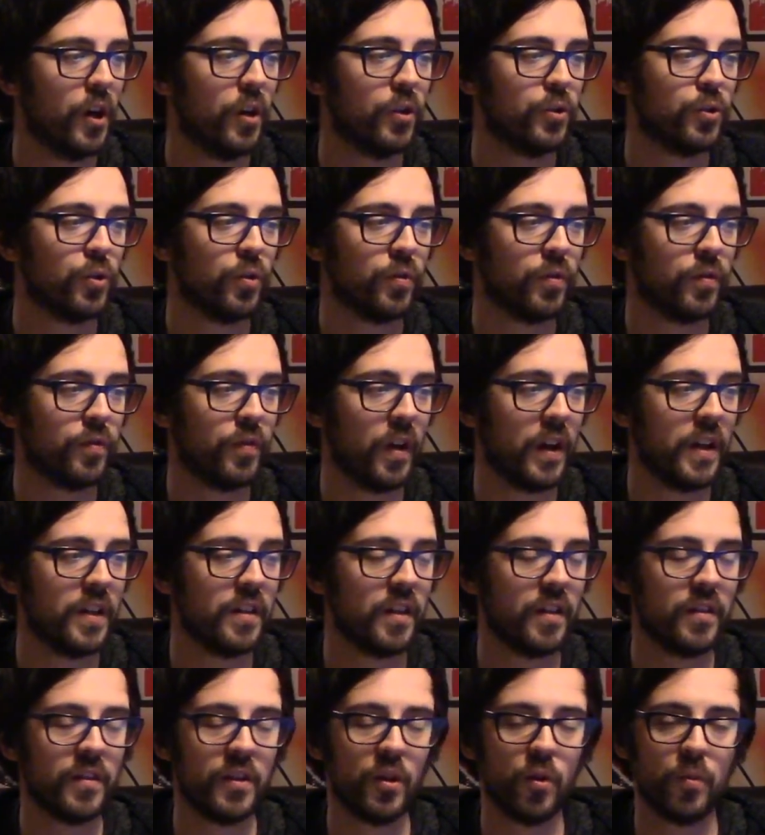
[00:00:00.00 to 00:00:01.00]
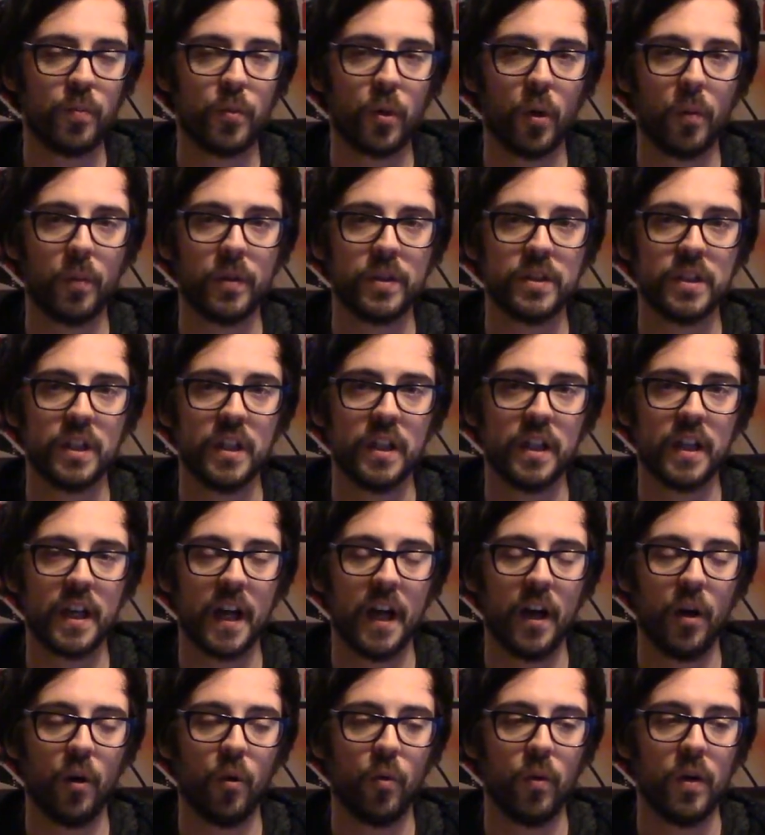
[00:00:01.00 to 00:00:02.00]
So you find that they'll probably take
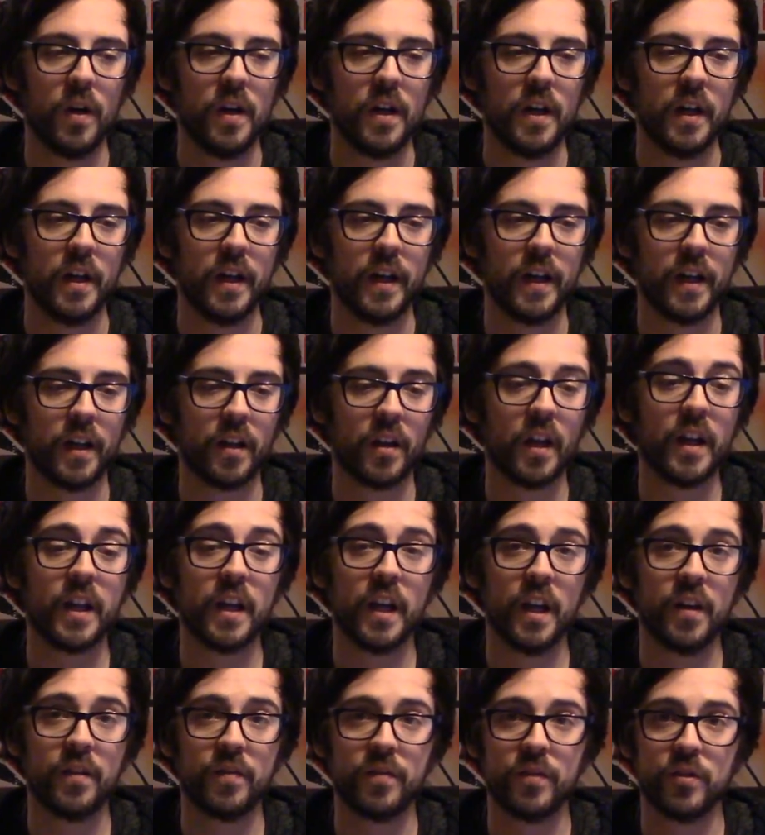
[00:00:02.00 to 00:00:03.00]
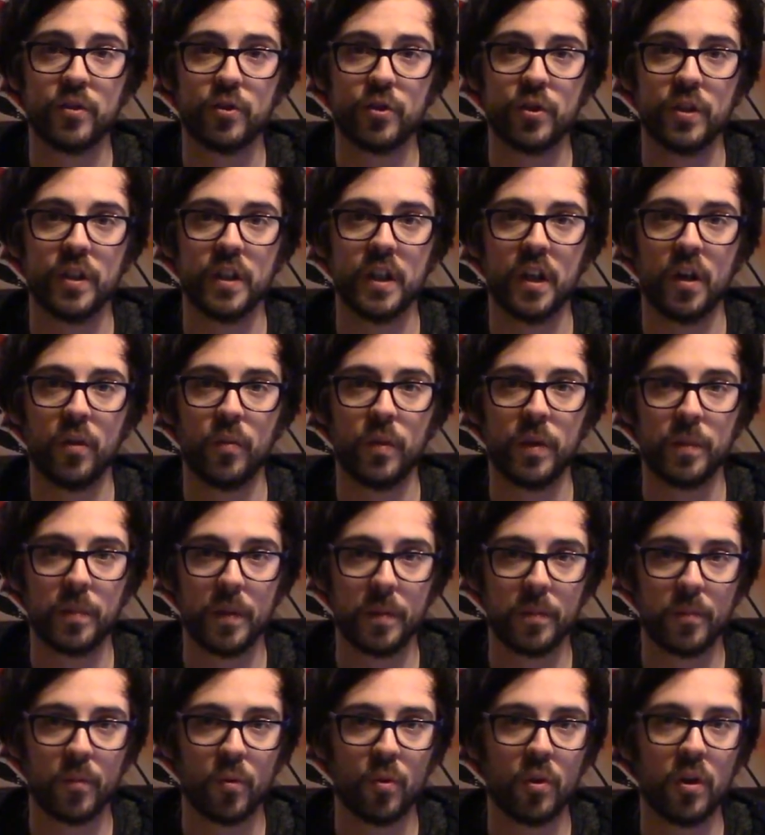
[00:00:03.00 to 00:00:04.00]
out light infantry a wee
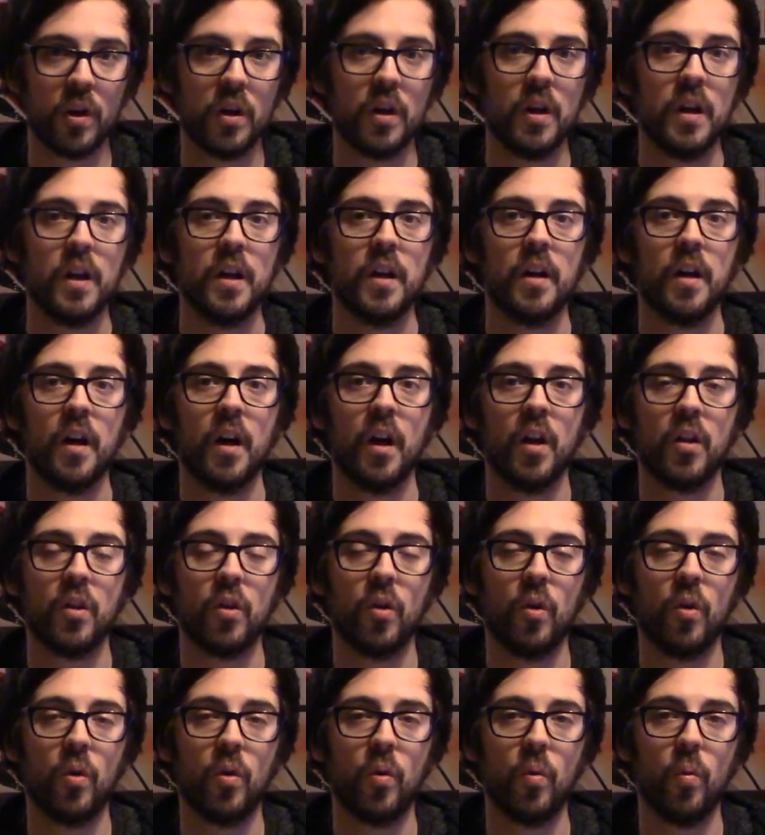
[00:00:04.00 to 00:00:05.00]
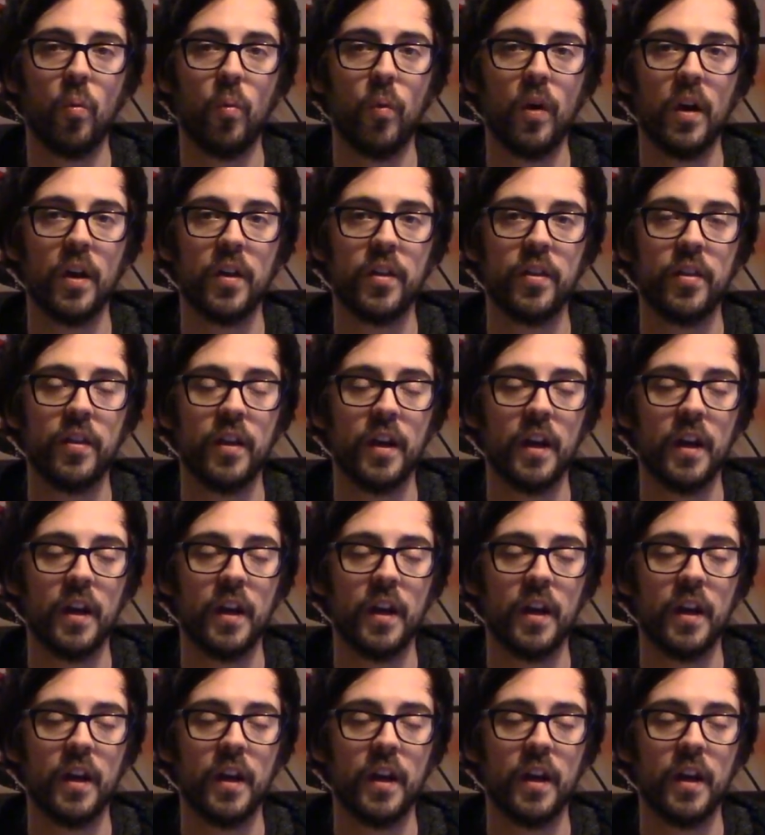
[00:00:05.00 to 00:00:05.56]
bit more, along with